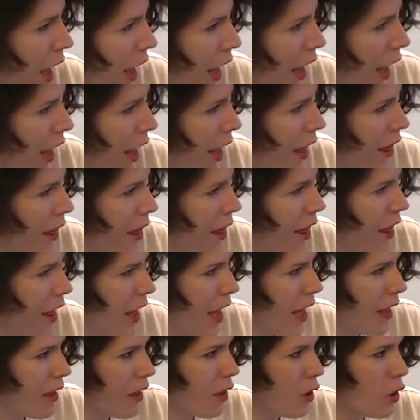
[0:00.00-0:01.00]
And
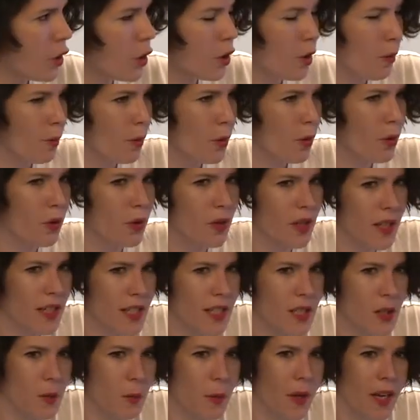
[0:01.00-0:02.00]
then humor
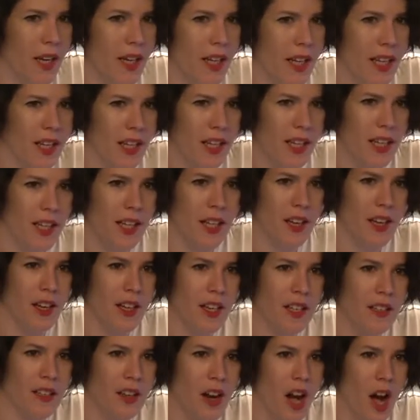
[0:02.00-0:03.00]
is really
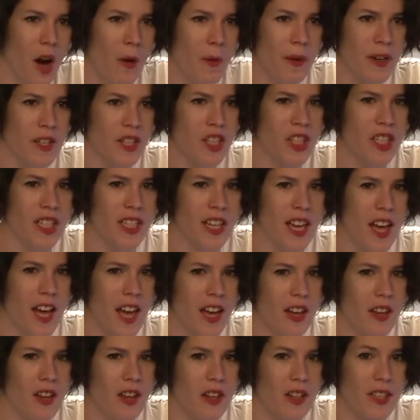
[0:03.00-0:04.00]
in
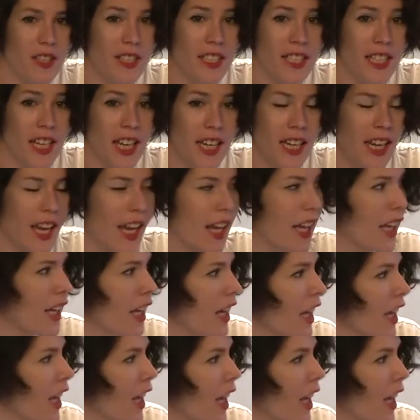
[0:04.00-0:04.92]
Orangina DNA